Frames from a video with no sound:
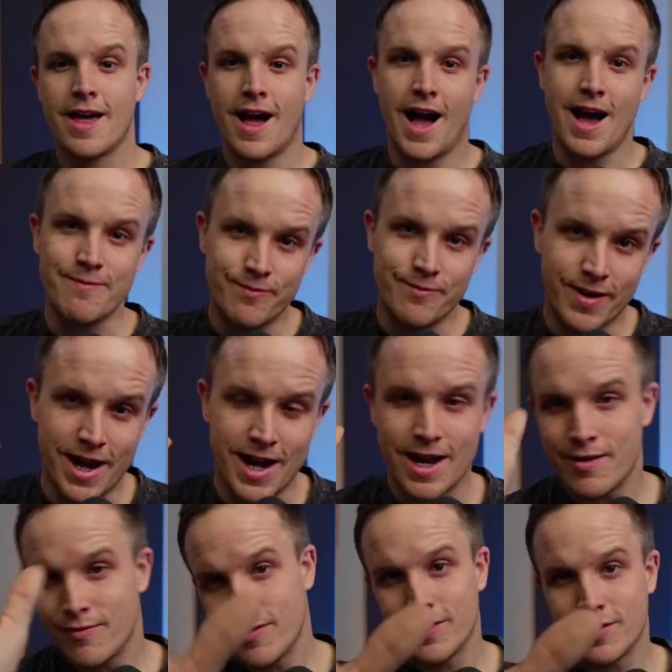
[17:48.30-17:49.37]
high
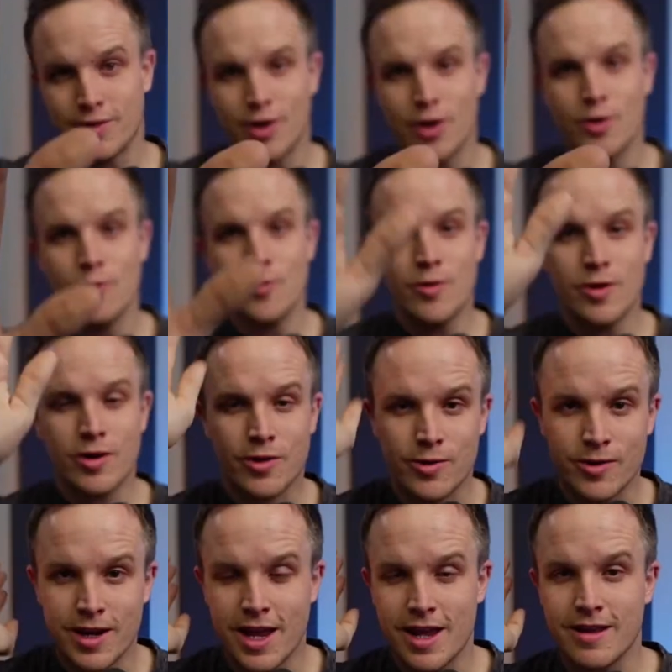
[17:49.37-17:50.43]
five, go
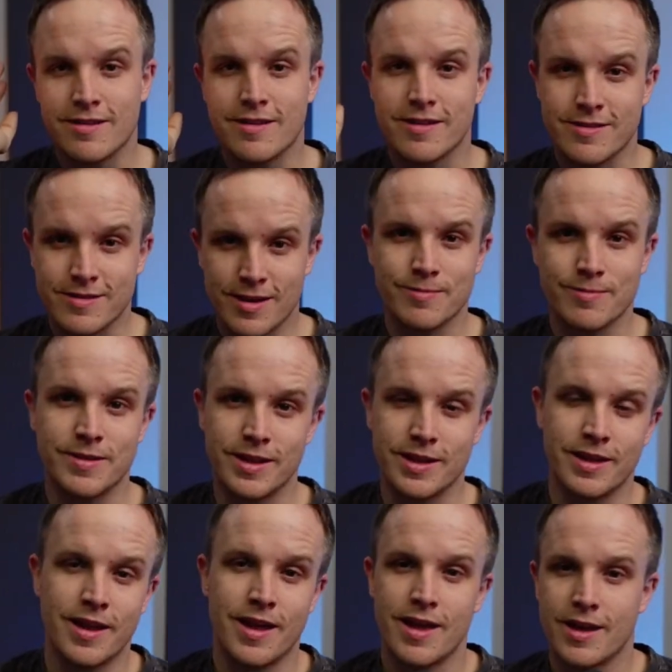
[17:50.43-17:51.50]
create
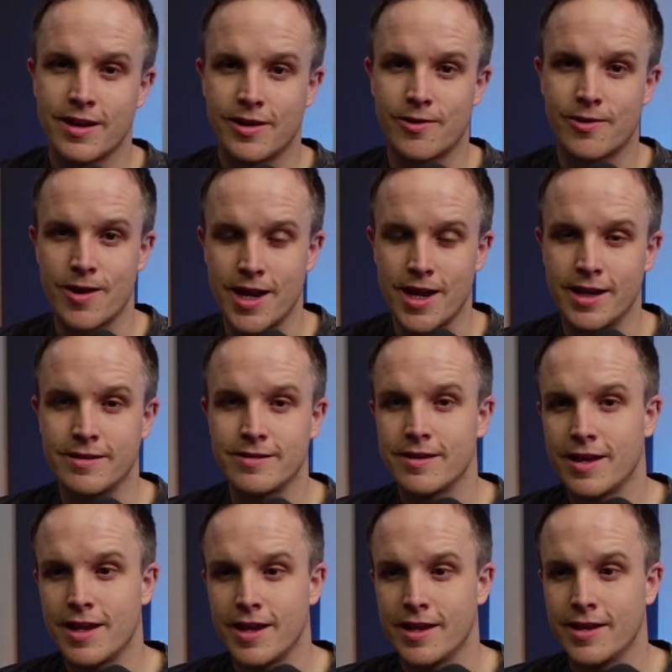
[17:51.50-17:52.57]
something great,
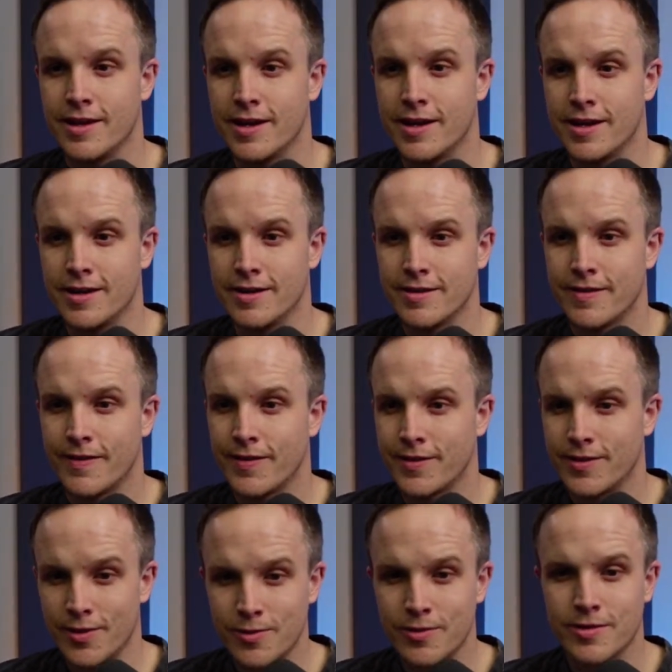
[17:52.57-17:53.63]
and
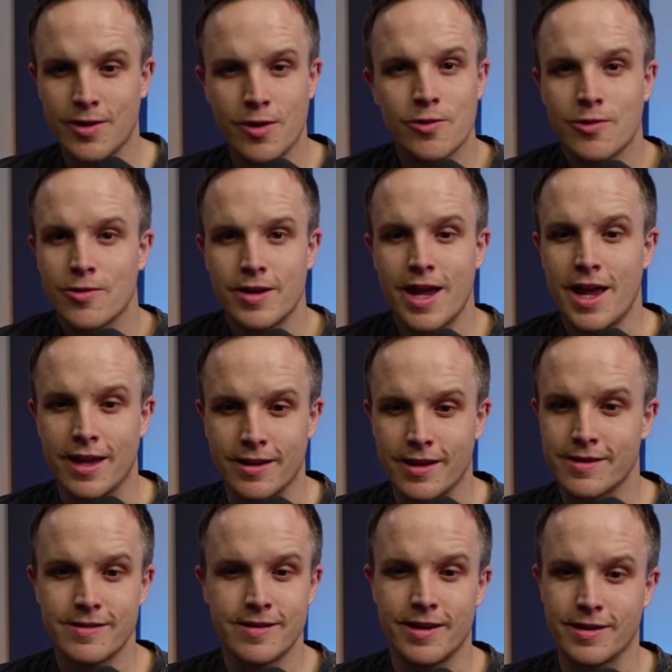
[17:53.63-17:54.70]
go create.
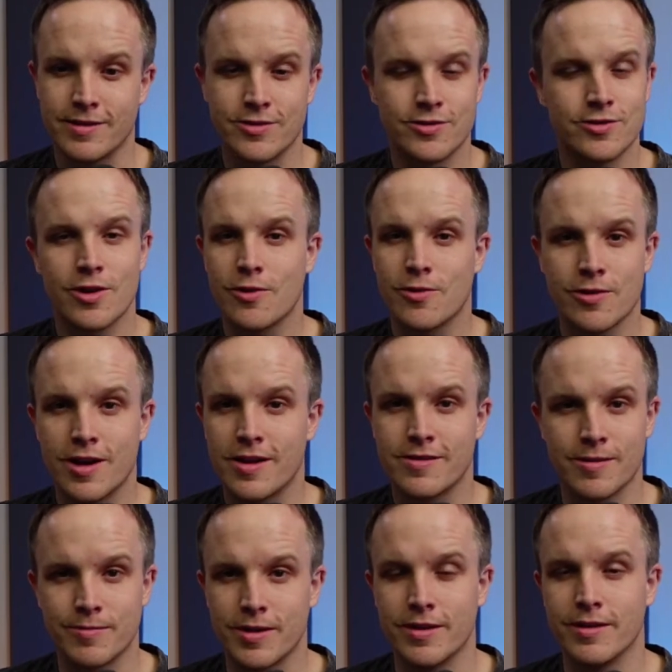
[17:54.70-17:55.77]
That's it. Just go create
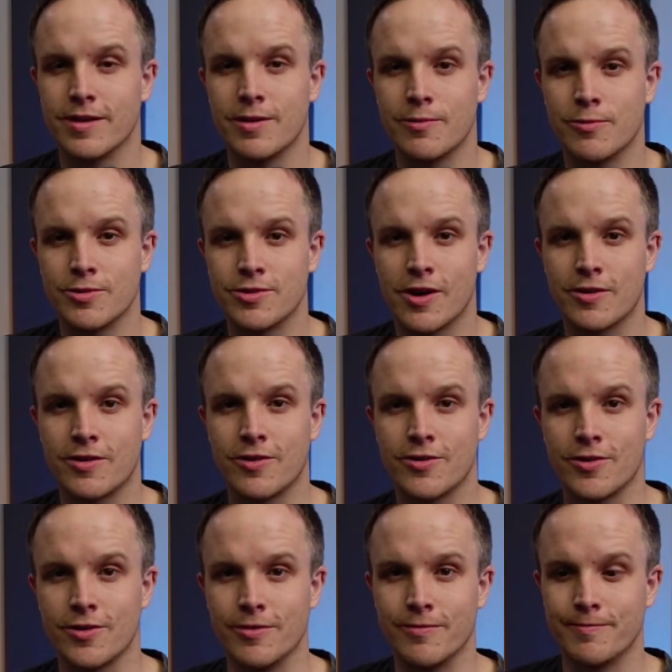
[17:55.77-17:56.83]
something, and we'll talk to you
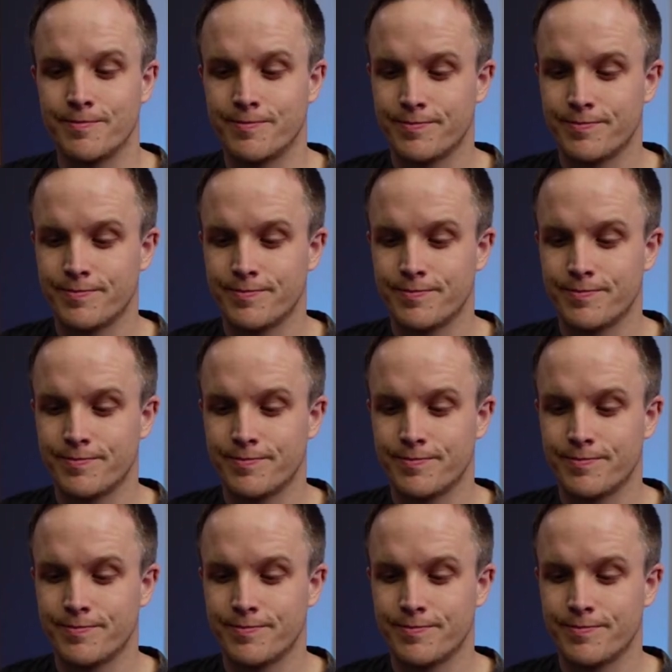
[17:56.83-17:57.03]
soon.